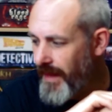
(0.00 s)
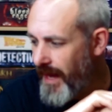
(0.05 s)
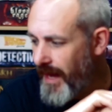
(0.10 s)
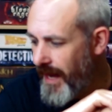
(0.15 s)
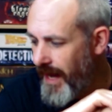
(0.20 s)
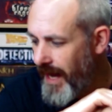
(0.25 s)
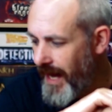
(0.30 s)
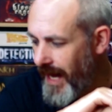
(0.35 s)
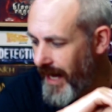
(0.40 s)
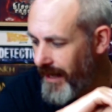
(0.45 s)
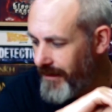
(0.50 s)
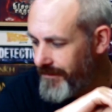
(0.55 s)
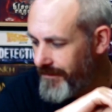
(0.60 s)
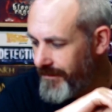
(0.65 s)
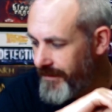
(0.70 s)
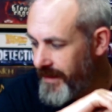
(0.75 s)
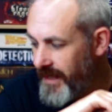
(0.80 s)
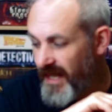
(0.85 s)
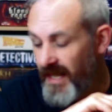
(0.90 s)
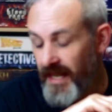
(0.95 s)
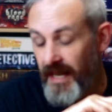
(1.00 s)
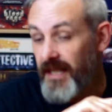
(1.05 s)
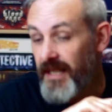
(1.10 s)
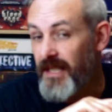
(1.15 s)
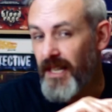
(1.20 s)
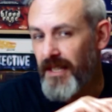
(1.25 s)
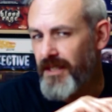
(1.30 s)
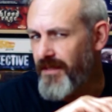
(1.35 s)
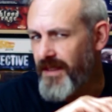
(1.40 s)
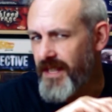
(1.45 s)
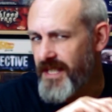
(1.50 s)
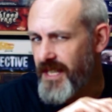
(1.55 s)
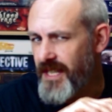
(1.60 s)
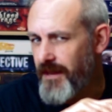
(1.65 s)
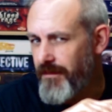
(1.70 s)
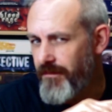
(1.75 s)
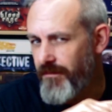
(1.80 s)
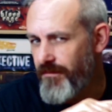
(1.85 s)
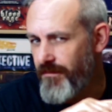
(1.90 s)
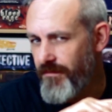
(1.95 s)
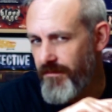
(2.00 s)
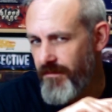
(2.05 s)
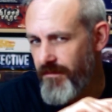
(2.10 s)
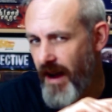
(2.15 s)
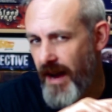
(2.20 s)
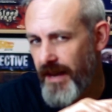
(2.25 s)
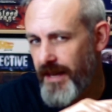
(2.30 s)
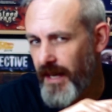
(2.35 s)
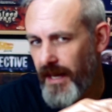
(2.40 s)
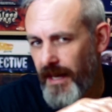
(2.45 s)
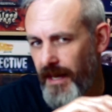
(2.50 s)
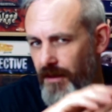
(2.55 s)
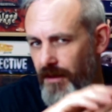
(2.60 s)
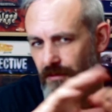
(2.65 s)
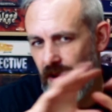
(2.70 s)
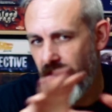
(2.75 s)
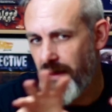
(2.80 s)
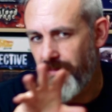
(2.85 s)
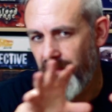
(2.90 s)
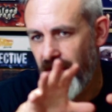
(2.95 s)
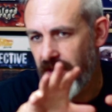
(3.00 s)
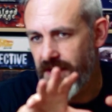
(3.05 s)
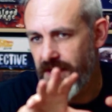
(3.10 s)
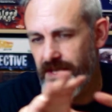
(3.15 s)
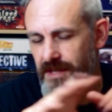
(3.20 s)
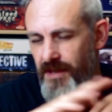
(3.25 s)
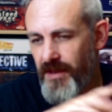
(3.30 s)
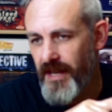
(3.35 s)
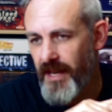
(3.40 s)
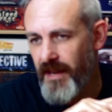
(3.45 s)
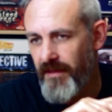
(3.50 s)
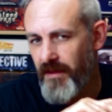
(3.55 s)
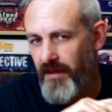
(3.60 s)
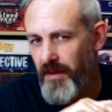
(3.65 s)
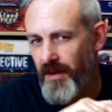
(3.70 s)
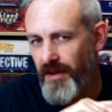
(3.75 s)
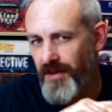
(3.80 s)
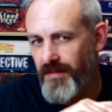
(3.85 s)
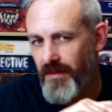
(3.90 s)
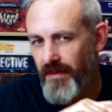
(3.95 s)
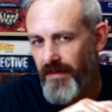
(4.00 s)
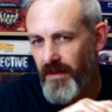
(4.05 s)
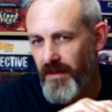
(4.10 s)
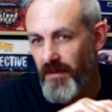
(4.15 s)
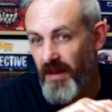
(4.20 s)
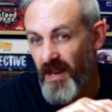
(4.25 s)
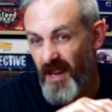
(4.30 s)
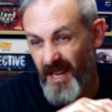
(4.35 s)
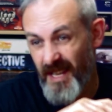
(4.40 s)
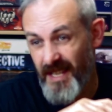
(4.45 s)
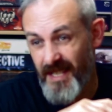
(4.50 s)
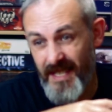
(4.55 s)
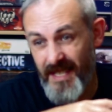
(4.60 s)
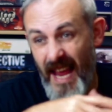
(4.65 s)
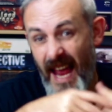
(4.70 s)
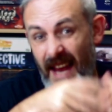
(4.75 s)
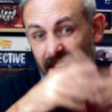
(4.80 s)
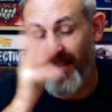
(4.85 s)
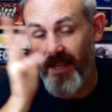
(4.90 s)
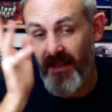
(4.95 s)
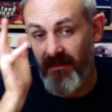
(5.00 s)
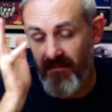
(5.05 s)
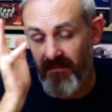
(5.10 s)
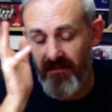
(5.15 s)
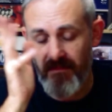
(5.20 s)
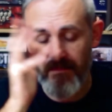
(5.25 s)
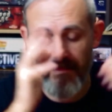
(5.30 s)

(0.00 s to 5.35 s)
I don't think there's any radically great prices on it, if I'm honest with you, when I scanned it.